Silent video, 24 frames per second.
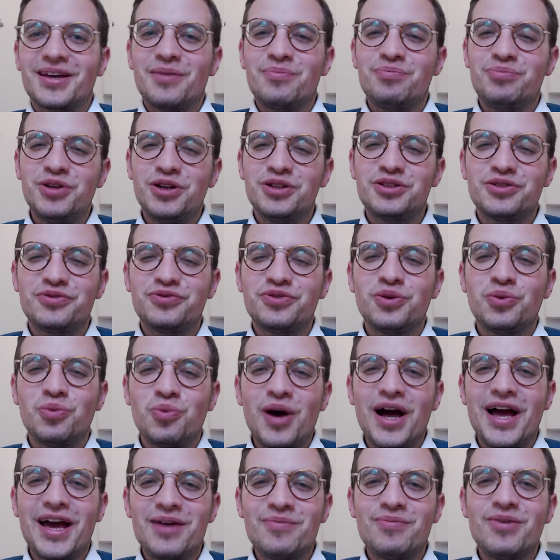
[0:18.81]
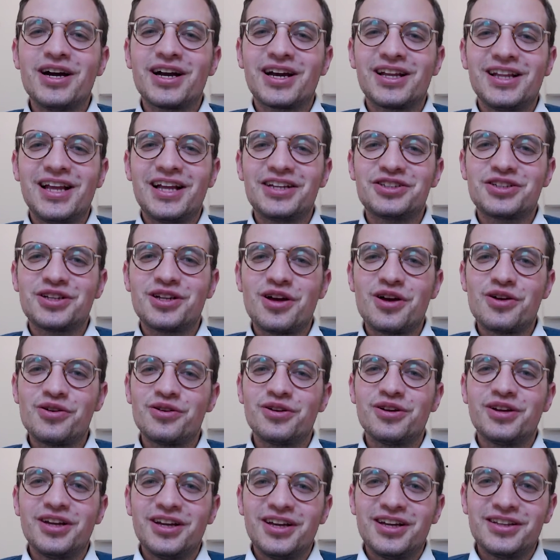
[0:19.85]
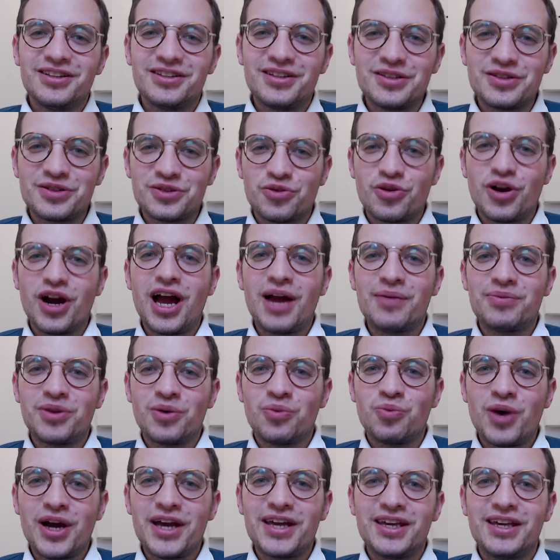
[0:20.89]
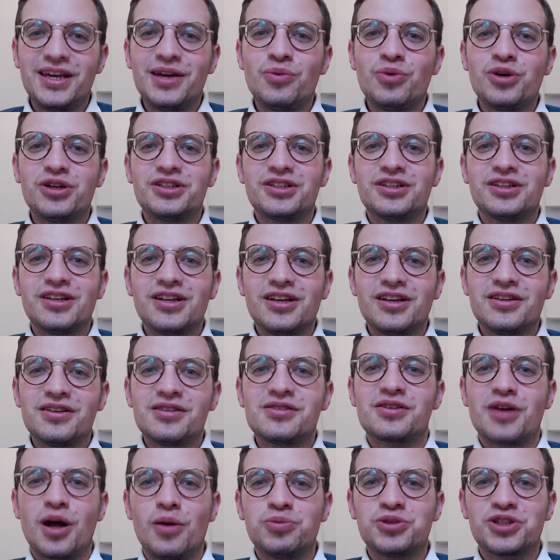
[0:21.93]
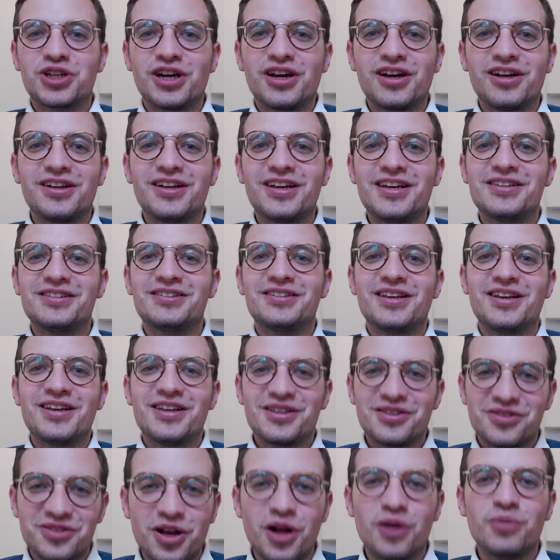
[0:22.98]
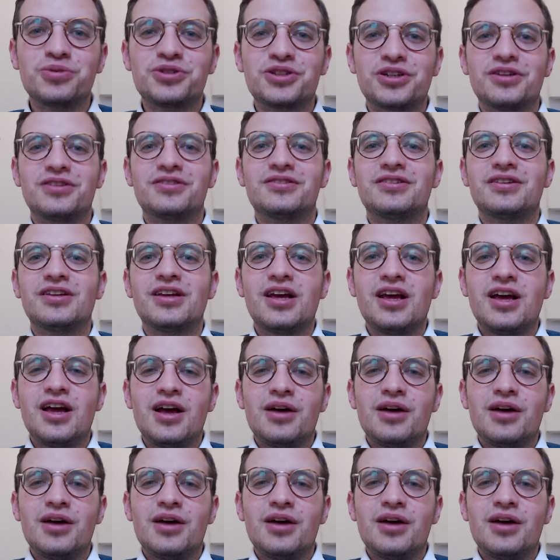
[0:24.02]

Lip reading: Beautiful way Michelangelo described the way he would sculpture his sculptures.